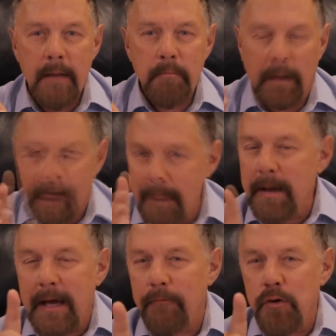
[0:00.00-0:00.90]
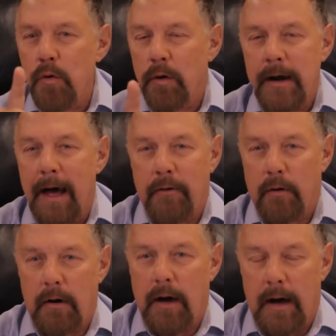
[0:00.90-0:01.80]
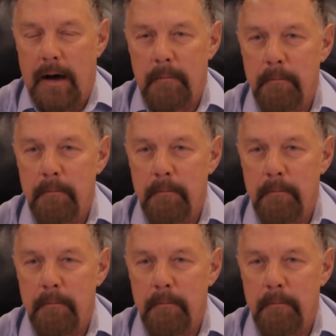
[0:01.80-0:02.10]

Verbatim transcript: But let me give you another uh,